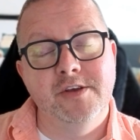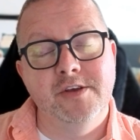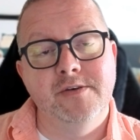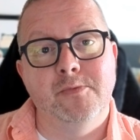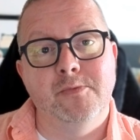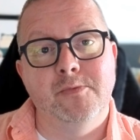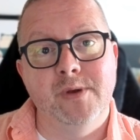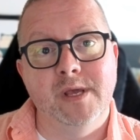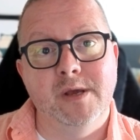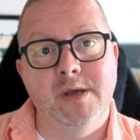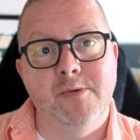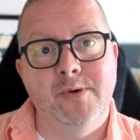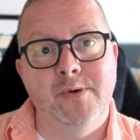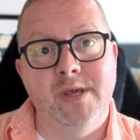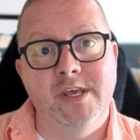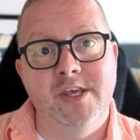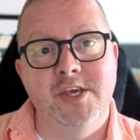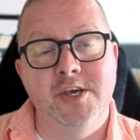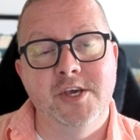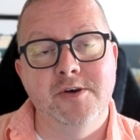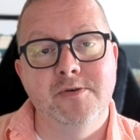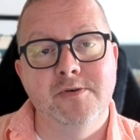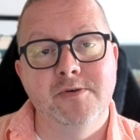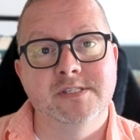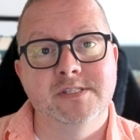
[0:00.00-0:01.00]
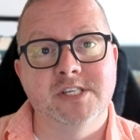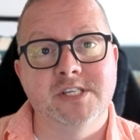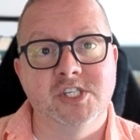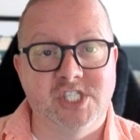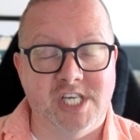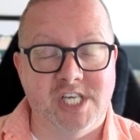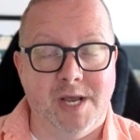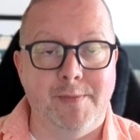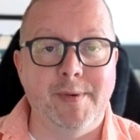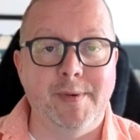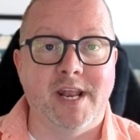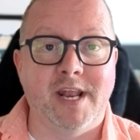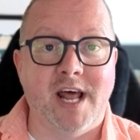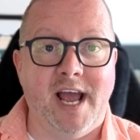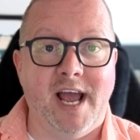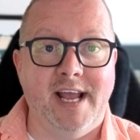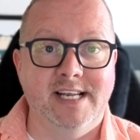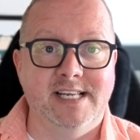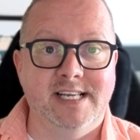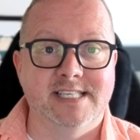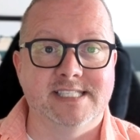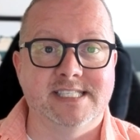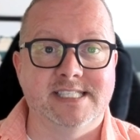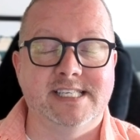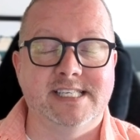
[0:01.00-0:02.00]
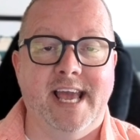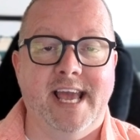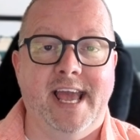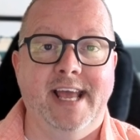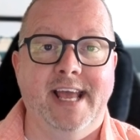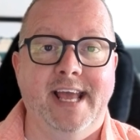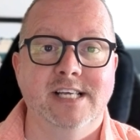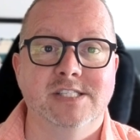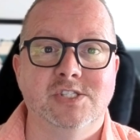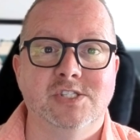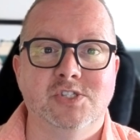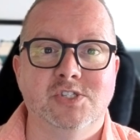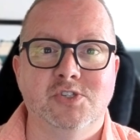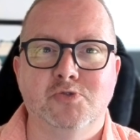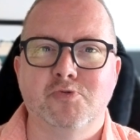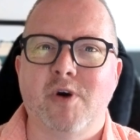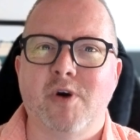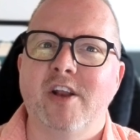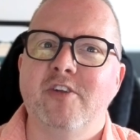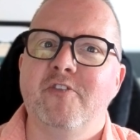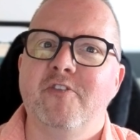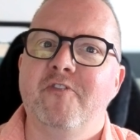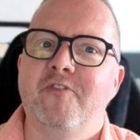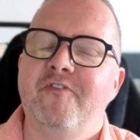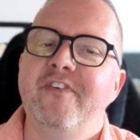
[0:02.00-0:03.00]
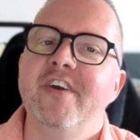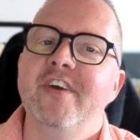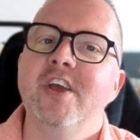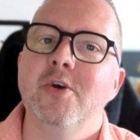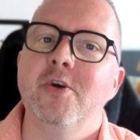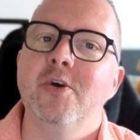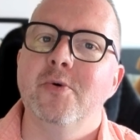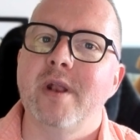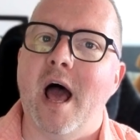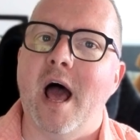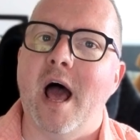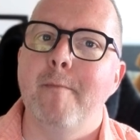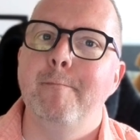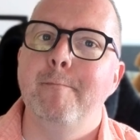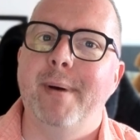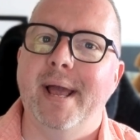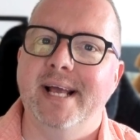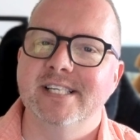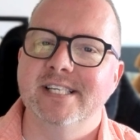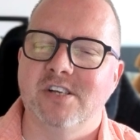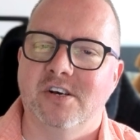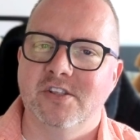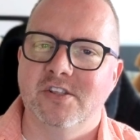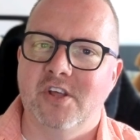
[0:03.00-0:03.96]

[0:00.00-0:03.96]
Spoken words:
use Gemini in this case to try to figure it out based on our